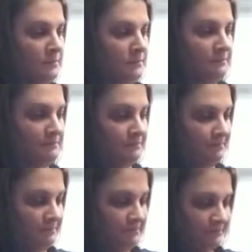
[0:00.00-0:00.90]

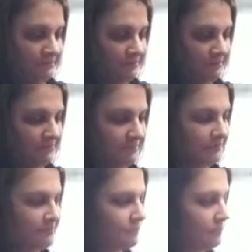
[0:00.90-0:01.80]

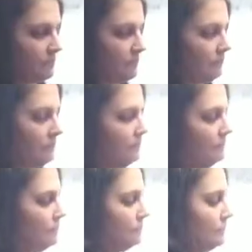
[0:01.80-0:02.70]

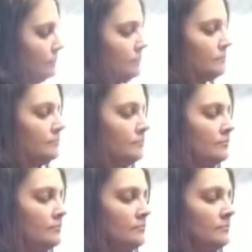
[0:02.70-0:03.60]

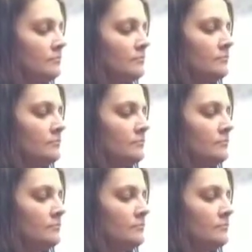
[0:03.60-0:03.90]
(no one is talking)